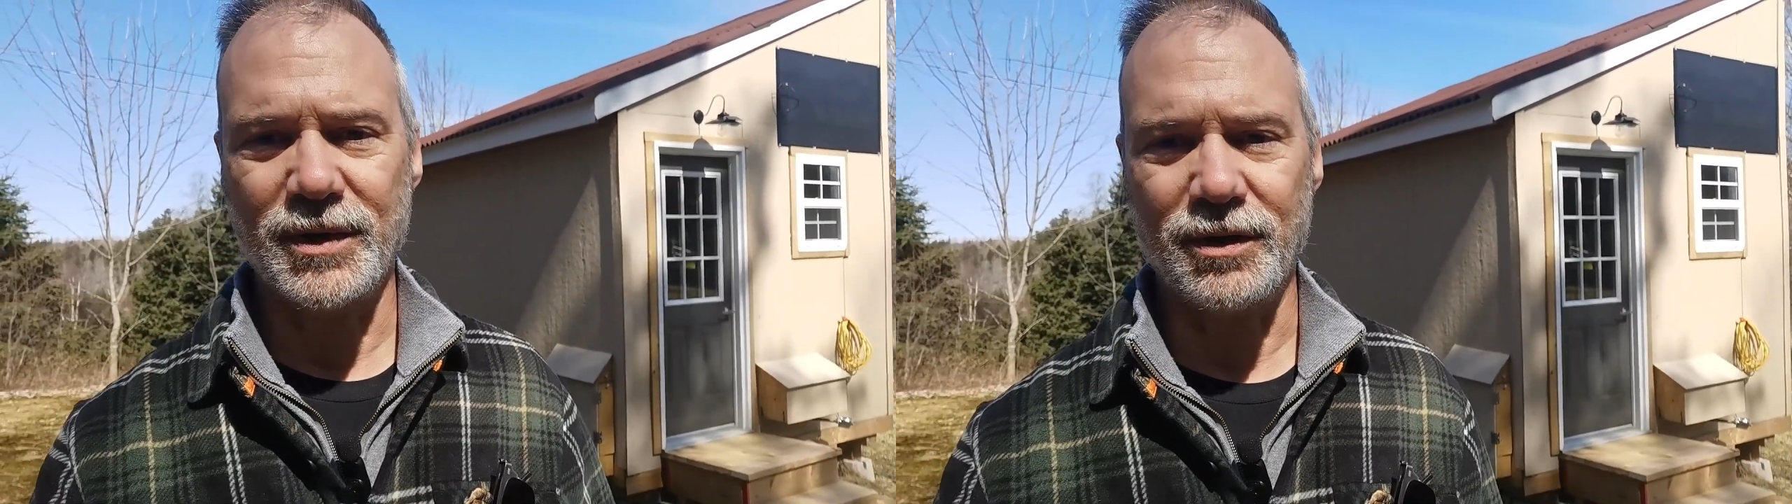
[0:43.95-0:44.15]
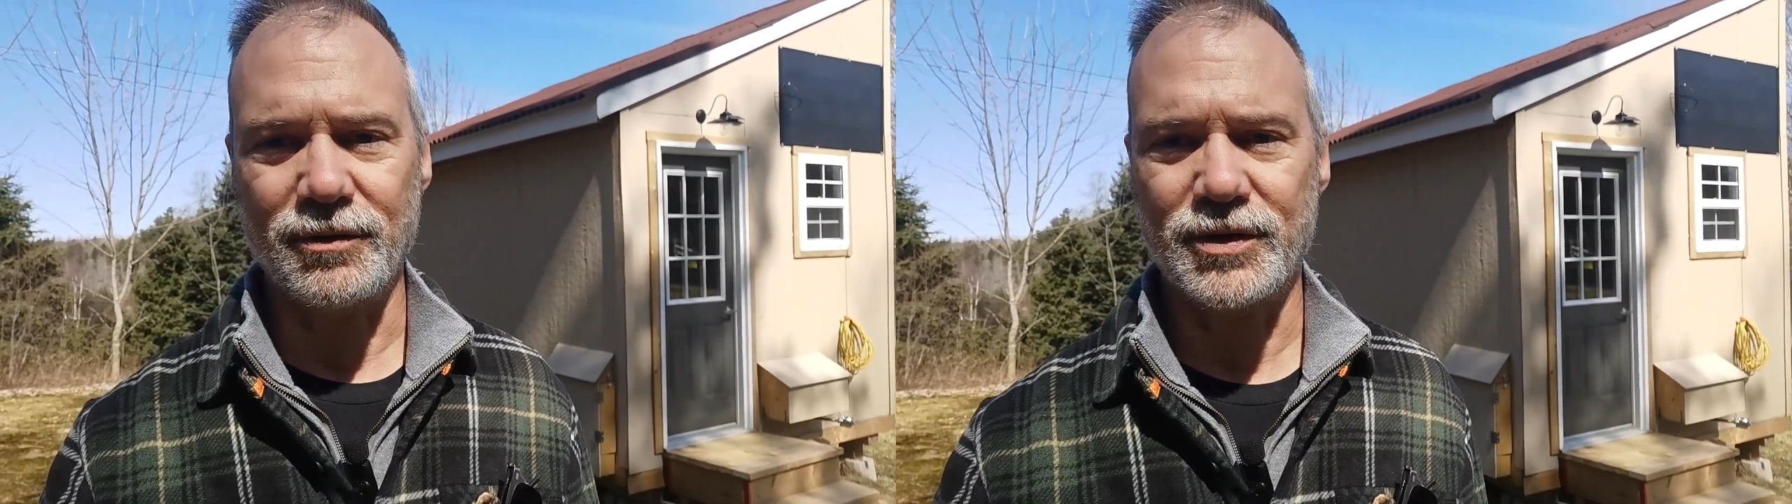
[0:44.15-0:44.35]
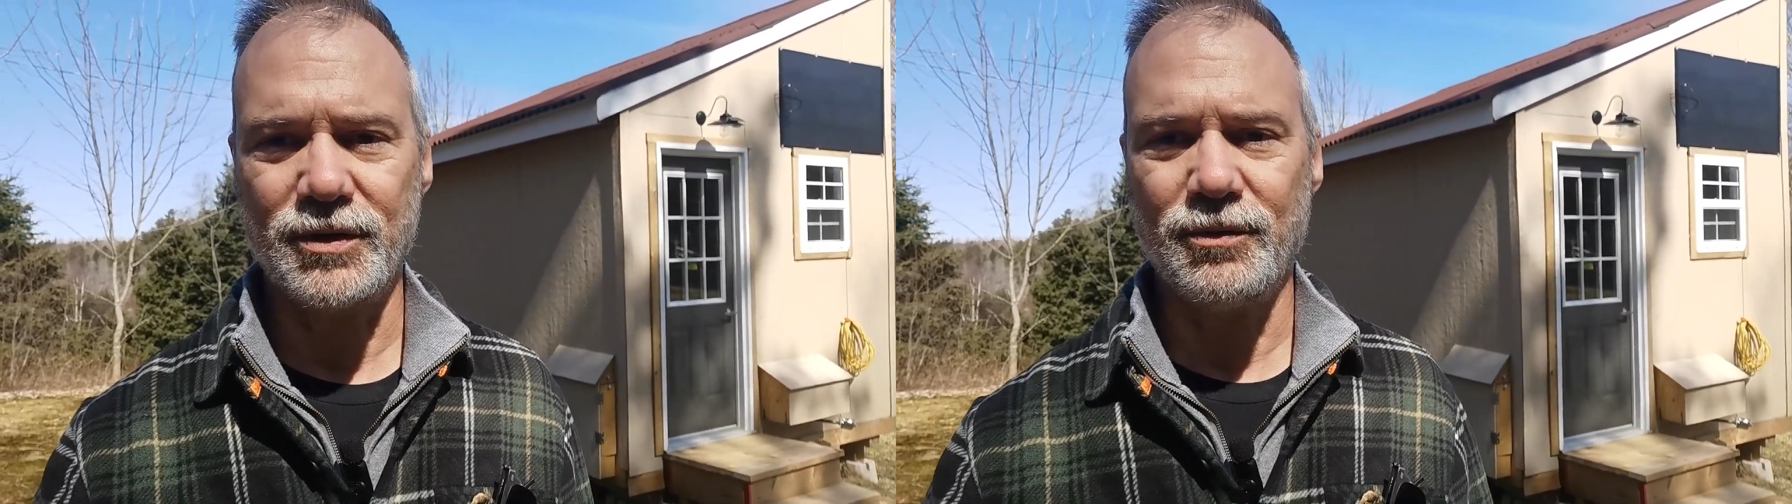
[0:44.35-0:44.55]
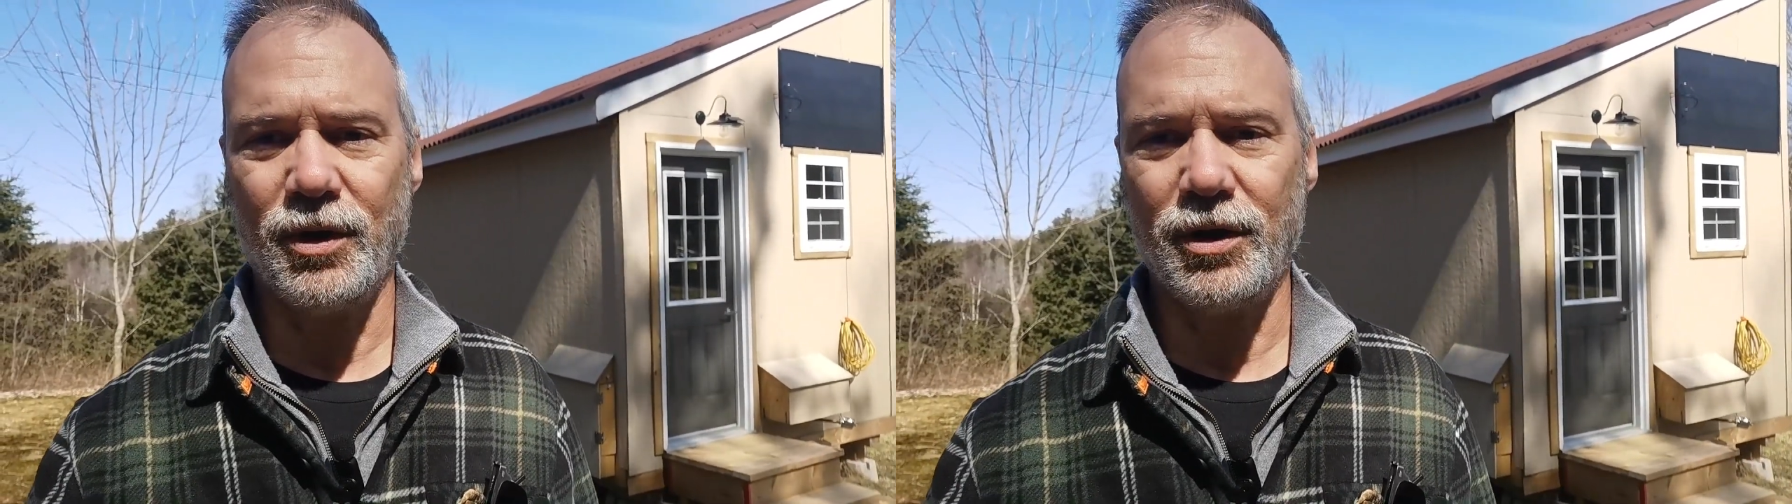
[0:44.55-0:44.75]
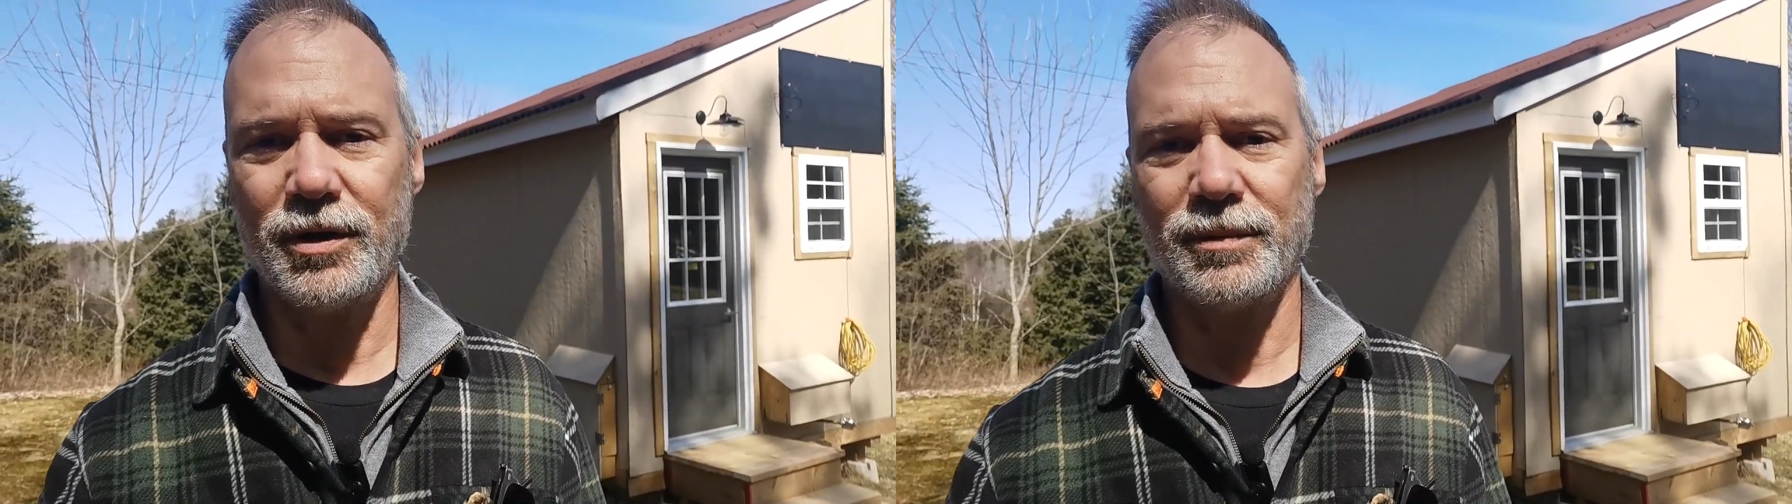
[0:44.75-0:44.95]
you know,
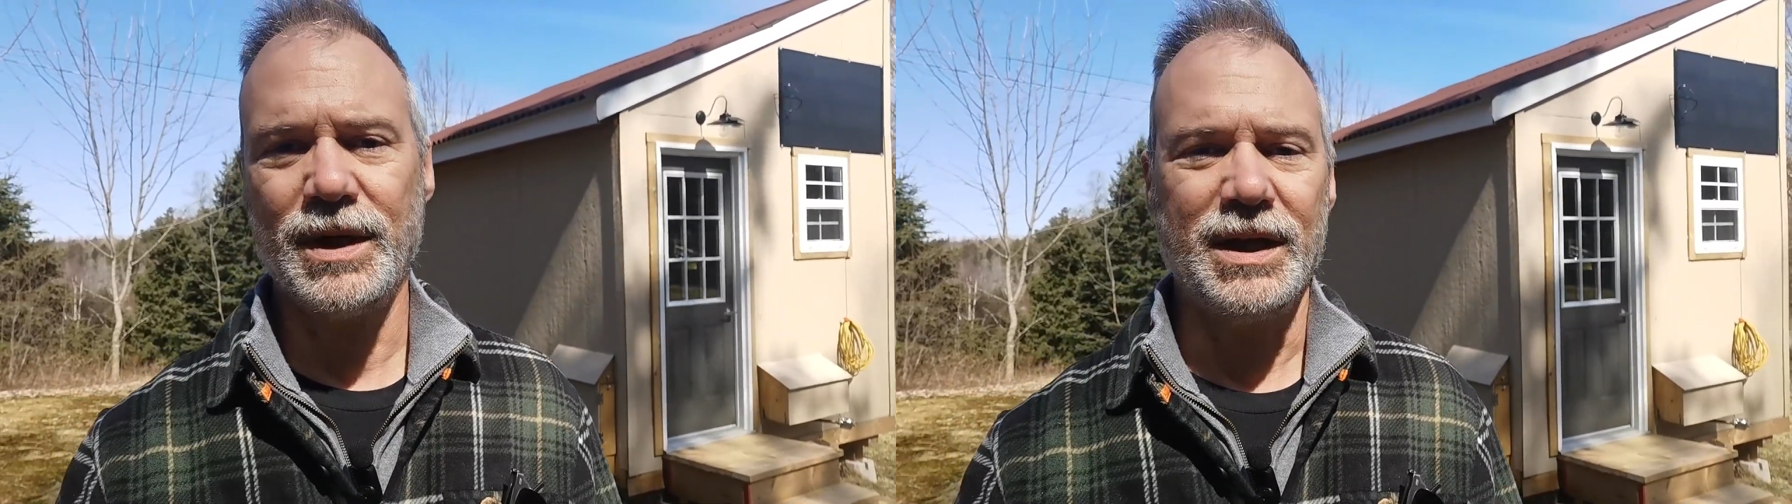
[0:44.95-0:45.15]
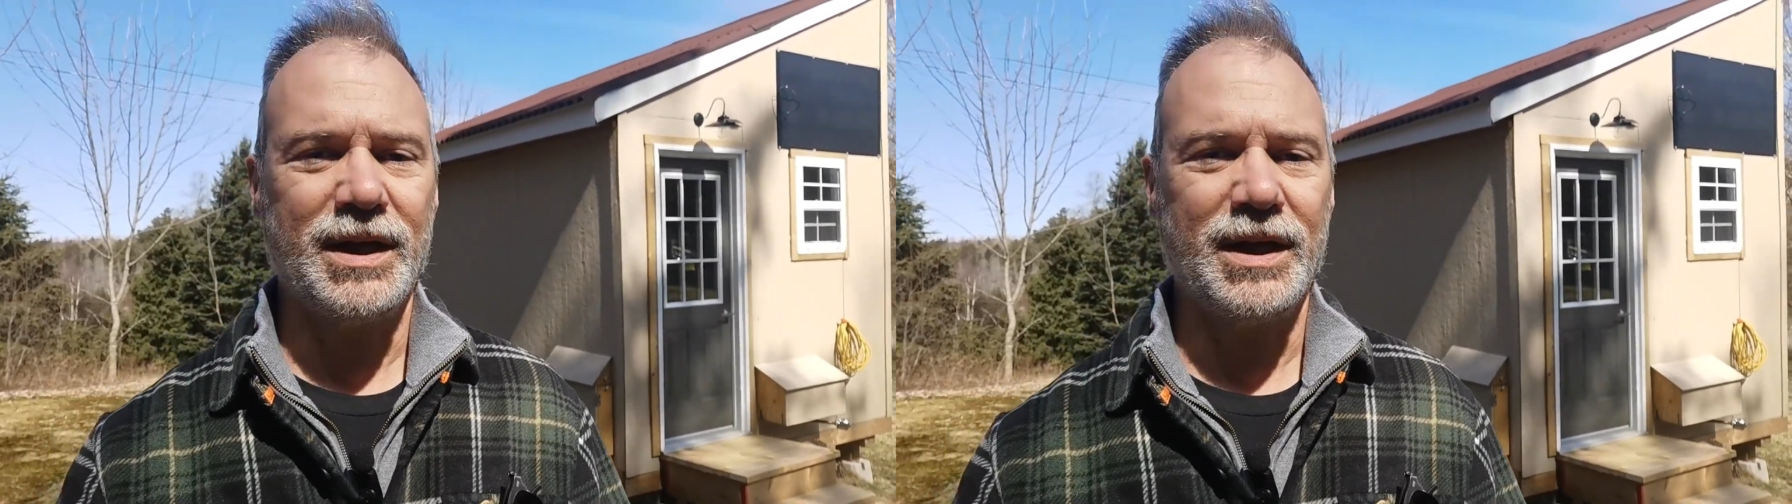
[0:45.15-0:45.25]
too long.